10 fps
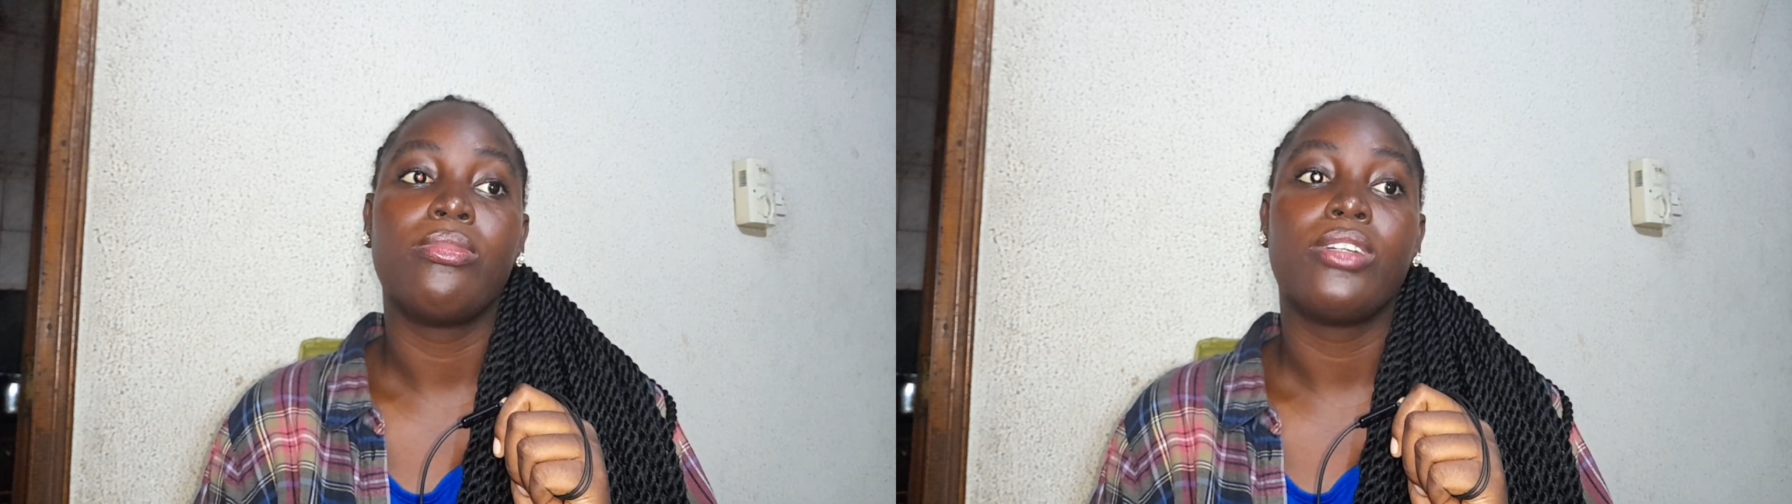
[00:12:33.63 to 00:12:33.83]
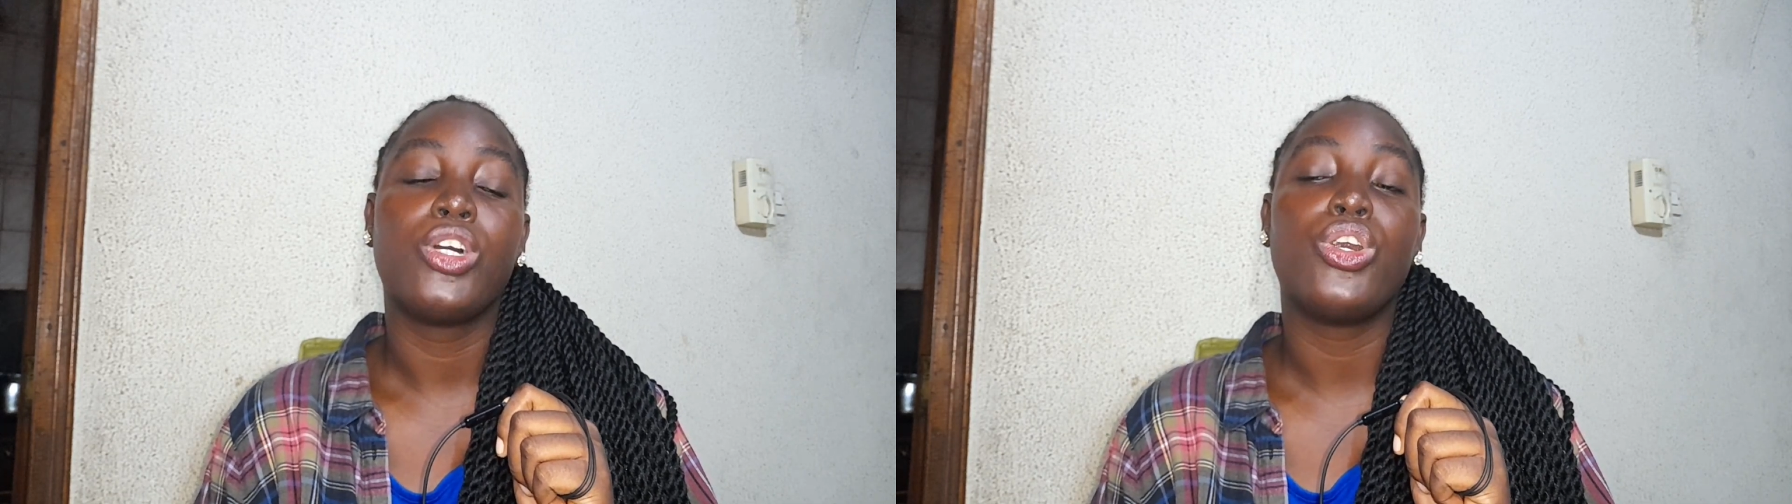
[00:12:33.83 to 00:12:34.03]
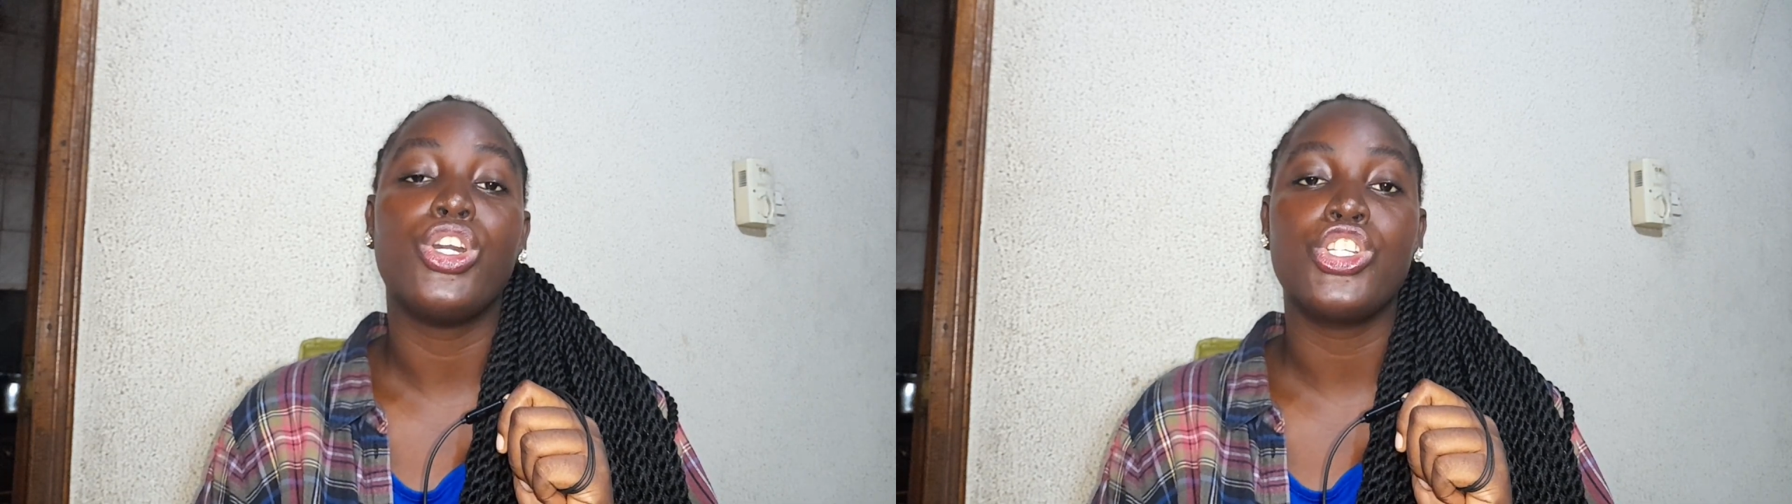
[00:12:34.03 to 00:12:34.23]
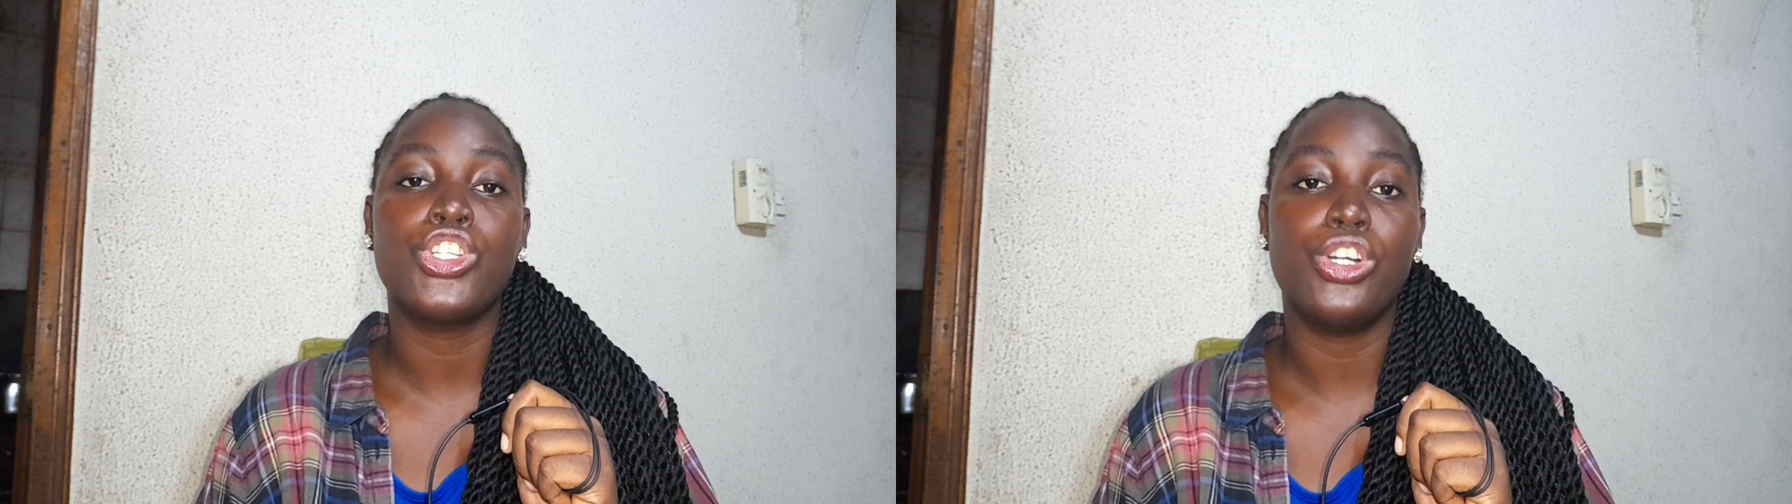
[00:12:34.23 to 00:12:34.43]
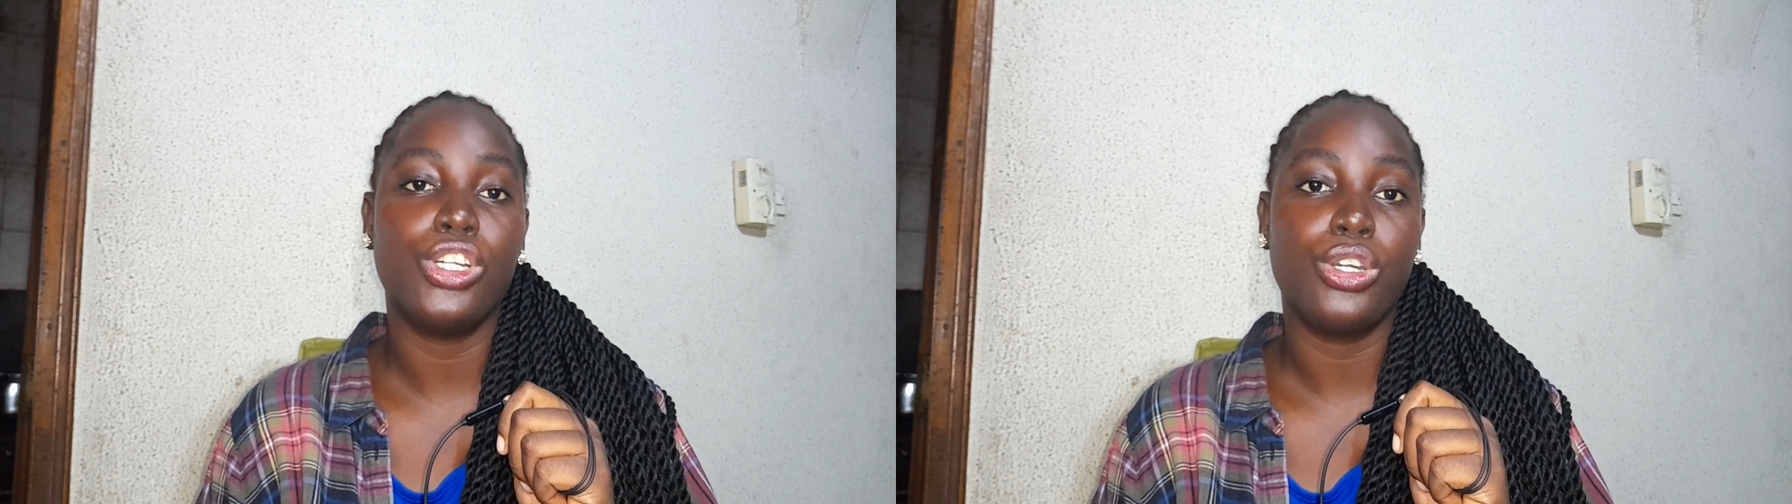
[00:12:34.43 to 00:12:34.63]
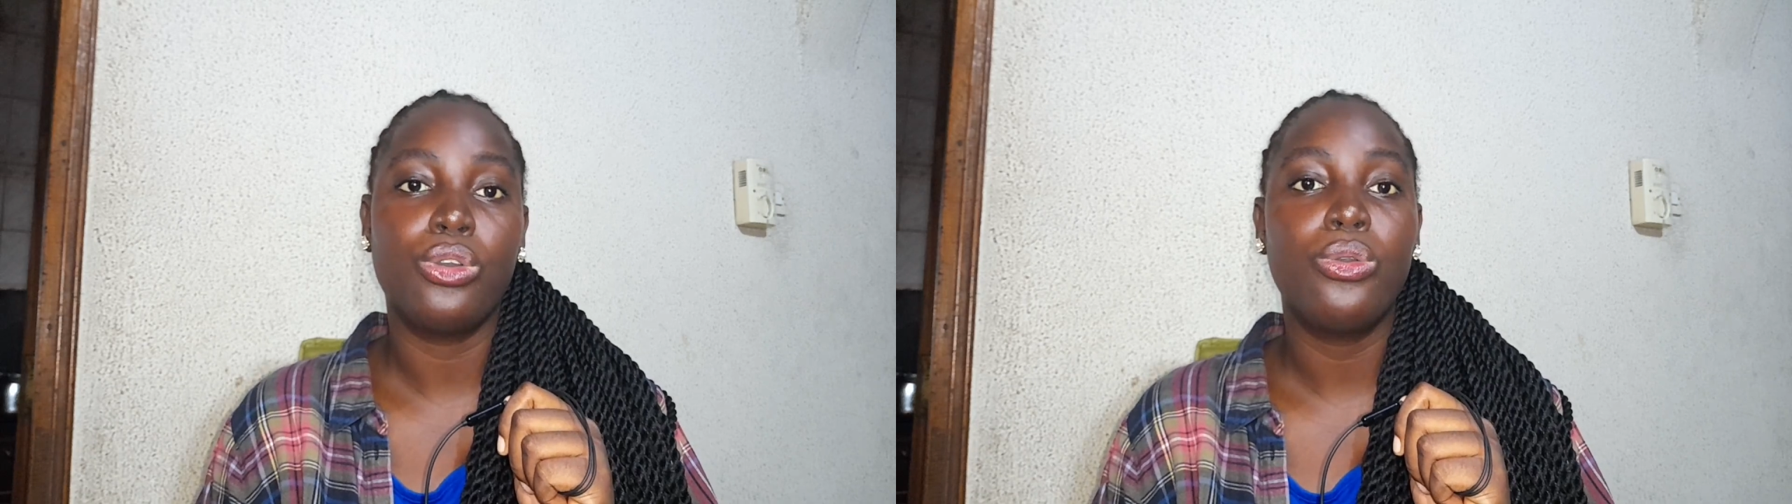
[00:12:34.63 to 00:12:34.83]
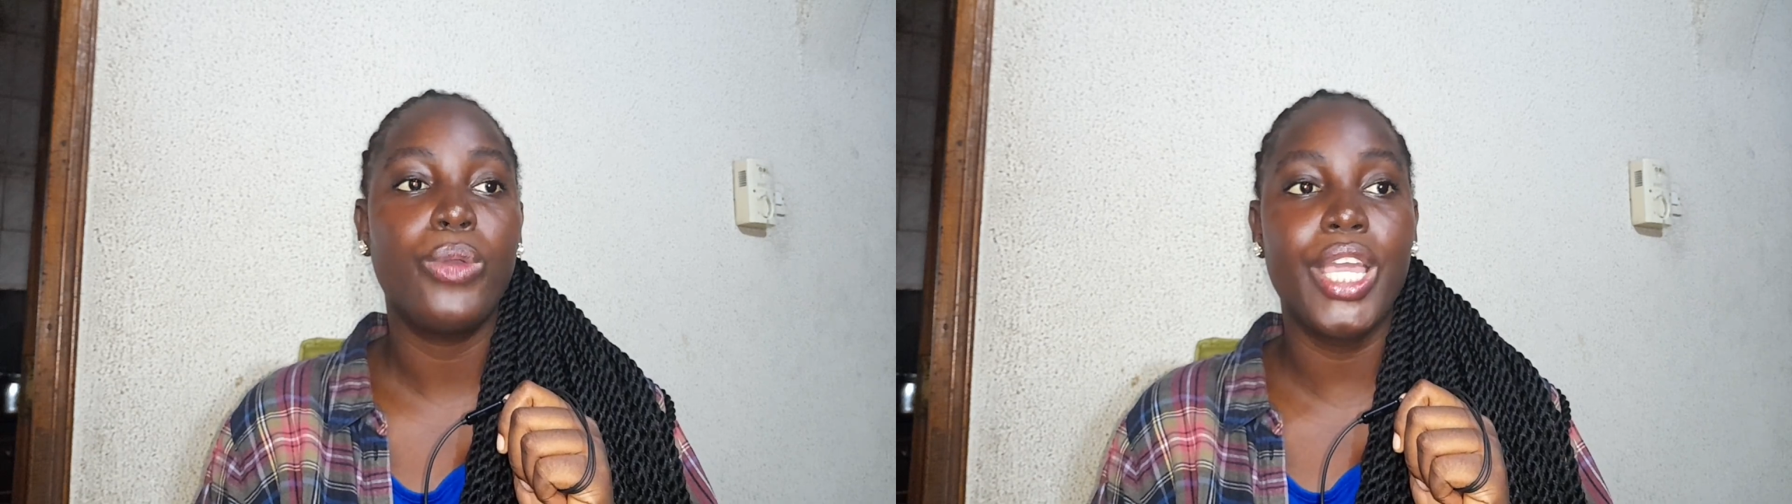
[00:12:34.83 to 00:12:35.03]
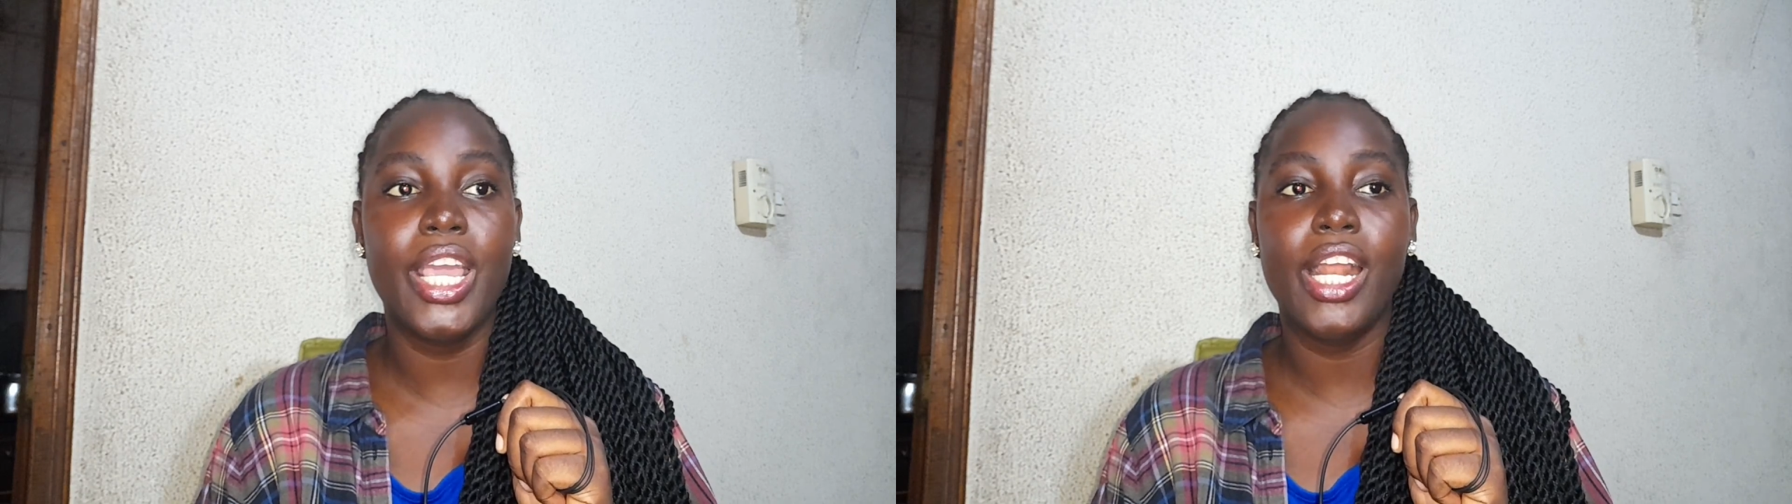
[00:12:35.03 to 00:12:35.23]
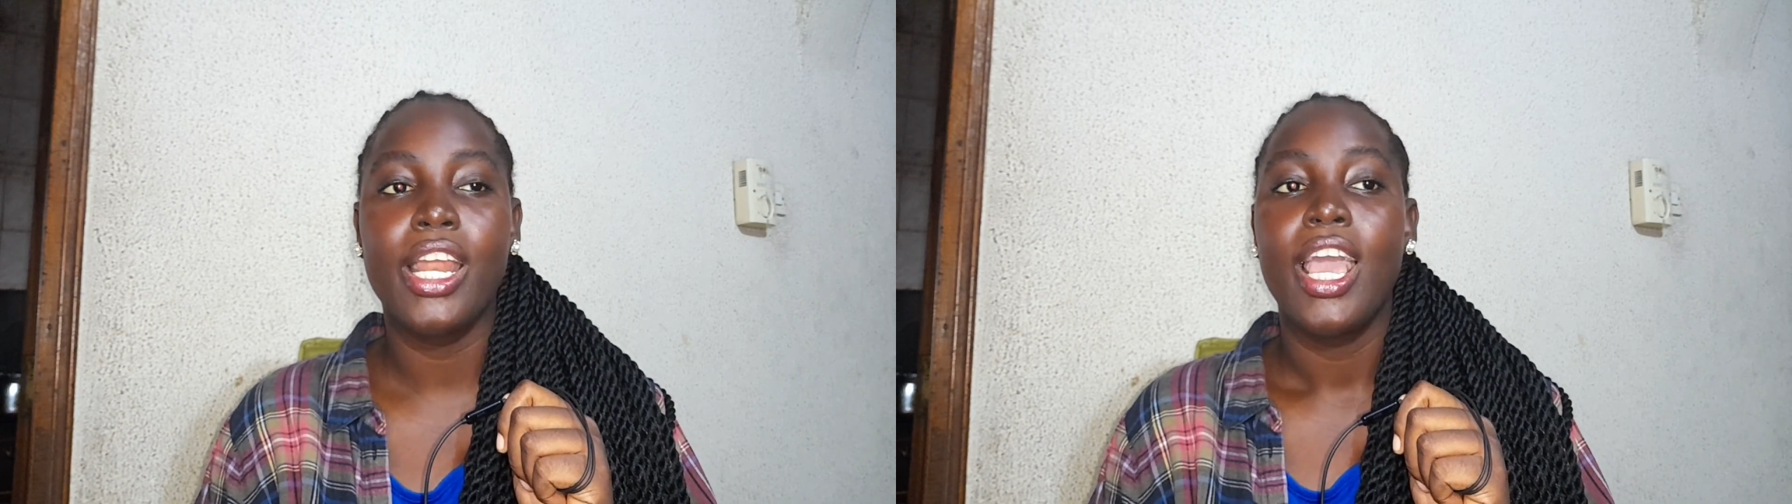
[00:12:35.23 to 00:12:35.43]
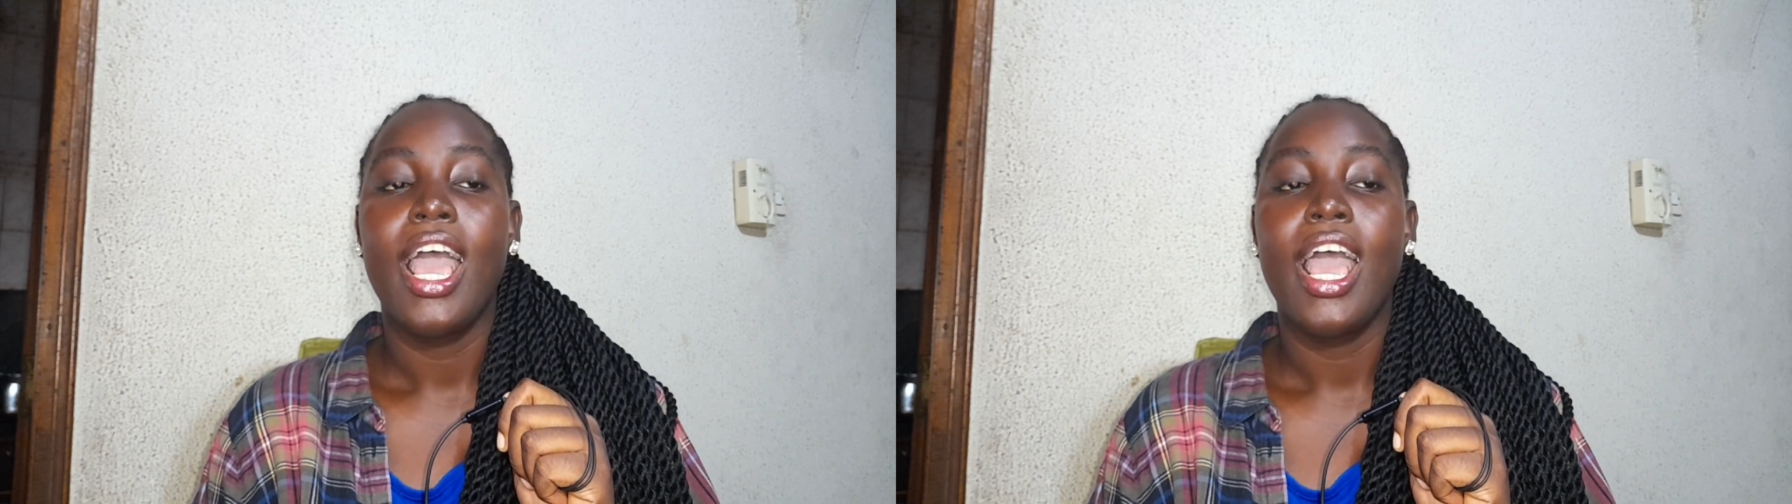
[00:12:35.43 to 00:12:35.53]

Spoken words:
crush on the queen,